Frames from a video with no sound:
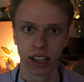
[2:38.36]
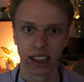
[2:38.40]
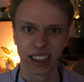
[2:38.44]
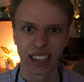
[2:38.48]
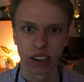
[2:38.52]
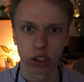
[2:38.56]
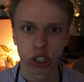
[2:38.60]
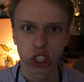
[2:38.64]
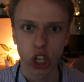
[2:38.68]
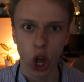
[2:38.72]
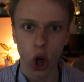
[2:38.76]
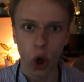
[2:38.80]

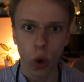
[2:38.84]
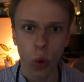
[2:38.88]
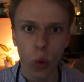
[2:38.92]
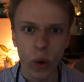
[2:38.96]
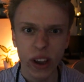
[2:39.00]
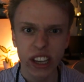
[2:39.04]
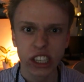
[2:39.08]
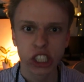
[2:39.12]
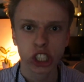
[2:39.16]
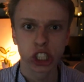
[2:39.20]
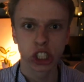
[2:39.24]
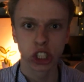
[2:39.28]
There's
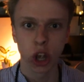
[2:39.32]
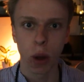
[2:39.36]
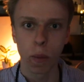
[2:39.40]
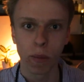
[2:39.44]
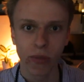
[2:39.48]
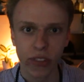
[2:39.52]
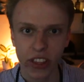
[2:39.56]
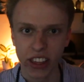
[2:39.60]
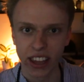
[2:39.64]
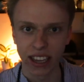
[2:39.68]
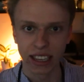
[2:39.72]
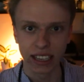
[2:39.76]
always
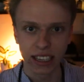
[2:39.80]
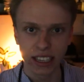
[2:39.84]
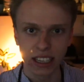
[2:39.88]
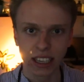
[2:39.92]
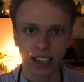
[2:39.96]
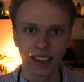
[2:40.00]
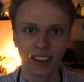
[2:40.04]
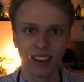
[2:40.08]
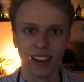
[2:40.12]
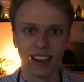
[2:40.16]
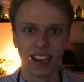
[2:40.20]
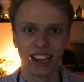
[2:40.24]
something
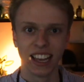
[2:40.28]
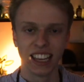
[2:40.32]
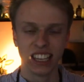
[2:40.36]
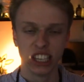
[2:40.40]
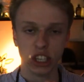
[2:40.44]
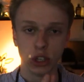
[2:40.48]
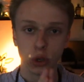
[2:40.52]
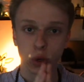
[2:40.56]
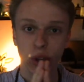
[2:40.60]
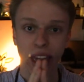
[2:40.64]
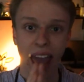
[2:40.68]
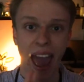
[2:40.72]

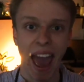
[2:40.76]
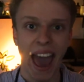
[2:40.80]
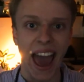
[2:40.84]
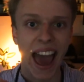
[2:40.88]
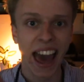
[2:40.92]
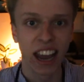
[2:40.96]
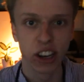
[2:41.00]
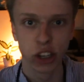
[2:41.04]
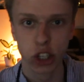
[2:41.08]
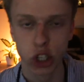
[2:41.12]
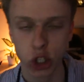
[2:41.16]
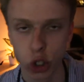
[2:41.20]
you
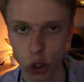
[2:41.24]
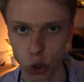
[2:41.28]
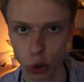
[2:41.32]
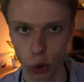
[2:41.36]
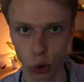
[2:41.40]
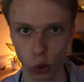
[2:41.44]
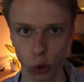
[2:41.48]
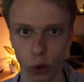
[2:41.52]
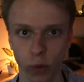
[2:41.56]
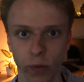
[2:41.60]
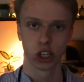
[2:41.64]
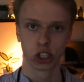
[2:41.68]
can
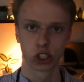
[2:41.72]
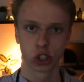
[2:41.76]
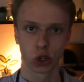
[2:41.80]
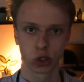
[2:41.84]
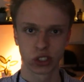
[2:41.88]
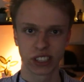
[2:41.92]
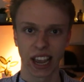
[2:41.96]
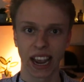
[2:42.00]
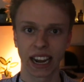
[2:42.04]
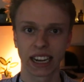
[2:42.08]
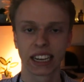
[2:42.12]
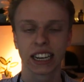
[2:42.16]
do.
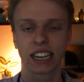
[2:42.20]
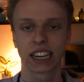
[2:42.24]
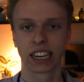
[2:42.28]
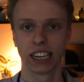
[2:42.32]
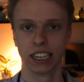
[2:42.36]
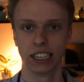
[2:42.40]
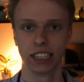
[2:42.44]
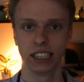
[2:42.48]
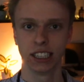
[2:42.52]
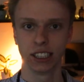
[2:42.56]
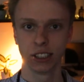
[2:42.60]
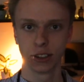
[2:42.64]
So
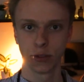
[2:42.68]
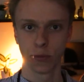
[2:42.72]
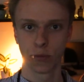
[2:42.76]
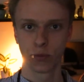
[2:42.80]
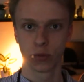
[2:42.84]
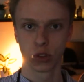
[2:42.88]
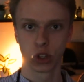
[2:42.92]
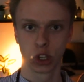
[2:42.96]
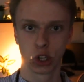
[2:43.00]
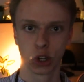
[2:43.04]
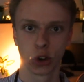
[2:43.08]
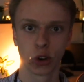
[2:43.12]
technically,
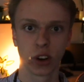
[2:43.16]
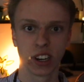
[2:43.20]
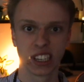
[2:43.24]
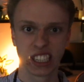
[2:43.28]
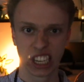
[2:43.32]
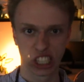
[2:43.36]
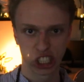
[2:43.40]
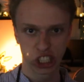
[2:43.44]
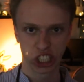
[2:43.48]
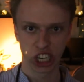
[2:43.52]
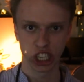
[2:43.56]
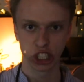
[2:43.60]
you're a
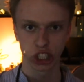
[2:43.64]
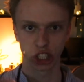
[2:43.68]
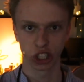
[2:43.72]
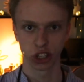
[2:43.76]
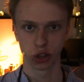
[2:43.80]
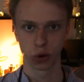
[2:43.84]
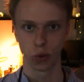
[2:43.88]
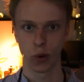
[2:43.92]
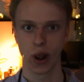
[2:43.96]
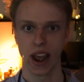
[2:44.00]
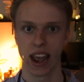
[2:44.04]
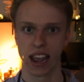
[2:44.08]
decision
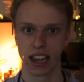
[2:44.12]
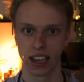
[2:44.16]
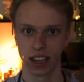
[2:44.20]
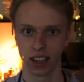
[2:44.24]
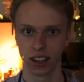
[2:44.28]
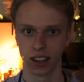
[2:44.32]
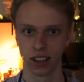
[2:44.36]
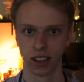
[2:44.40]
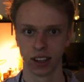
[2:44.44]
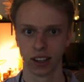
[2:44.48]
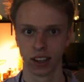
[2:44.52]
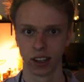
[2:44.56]

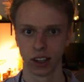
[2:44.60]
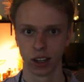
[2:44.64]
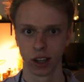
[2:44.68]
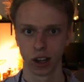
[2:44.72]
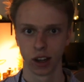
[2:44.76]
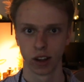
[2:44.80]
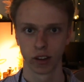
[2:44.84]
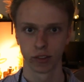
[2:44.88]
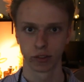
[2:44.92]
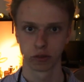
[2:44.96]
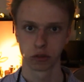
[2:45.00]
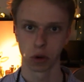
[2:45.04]
away
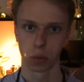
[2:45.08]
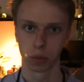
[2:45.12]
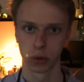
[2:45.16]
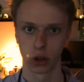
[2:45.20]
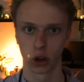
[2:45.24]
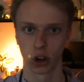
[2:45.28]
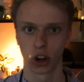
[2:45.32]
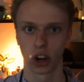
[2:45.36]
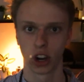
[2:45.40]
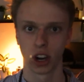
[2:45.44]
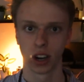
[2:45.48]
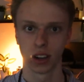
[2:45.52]
from
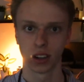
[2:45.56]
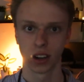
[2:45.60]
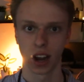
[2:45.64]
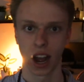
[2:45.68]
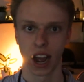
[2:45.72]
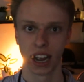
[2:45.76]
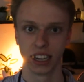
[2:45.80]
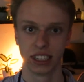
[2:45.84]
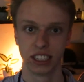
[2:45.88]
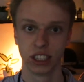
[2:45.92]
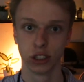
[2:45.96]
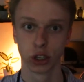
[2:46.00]
your
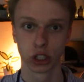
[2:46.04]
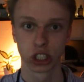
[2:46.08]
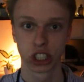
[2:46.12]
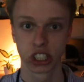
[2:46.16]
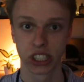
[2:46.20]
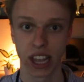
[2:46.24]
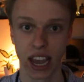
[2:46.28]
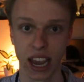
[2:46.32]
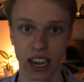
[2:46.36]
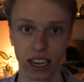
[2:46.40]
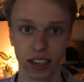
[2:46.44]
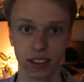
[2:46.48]
ideal
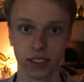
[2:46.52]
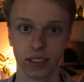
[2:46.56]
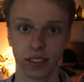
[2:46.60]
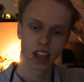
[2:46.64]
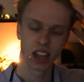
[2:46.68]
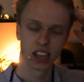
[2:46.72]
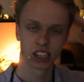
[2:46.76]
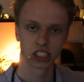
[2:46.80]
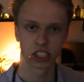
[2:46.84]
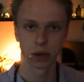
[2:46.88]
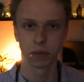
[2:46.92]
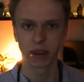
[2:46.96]
state.
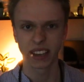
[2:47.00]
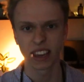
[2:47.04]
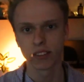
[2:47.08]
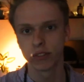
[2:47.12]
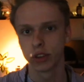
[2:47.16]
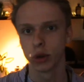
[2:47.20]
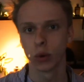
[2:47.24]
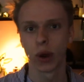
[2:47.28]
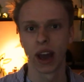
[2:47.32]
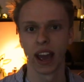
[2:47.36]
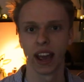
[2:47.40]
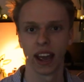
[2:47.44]
So let me
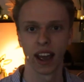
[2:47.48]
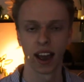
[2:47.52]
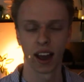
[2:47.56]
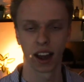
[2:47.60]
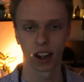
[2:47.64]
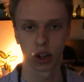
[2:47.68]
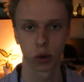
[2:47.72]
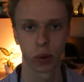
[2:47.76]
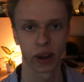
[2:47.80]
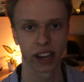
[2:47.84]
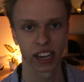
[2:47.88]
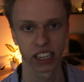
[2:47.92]
give you
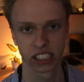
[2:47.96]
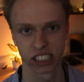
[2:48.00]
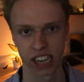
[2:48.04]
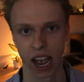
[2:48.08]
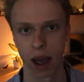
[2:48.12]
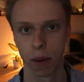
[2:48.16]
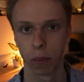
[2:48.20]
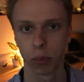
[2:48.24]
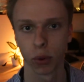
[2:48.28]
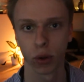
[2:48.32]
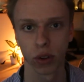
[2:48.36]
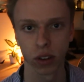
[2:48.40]
a quick
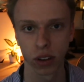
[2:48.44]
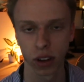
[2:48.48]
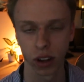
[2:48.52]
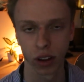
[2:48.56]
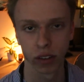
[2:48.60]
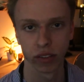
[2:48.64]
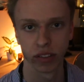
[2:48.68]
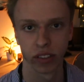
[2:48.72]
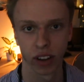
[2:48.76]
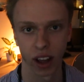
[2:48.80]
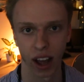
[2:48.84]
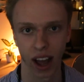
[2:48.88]
example
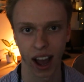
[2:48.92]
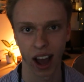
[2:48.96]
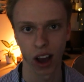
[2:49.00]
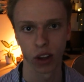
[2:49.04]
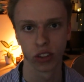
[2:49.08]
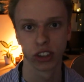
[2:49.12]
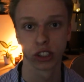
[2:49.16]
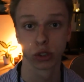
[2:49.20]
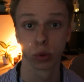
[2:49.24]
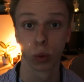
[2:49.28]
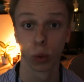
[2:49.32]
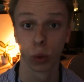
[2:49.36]
of
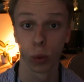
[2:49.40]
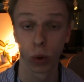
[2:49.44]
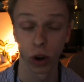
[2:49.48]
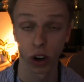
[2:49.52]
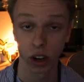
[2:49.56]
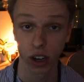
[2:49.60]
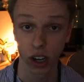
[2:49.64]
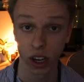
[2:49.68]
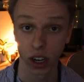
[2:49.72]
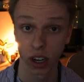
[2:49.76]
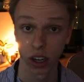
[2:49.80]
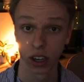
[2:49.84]
how this would
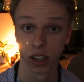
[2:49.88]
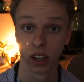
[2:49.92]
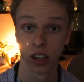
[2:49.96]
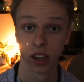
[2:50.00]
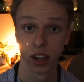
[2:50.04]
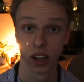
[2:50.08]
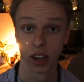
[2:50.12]
work.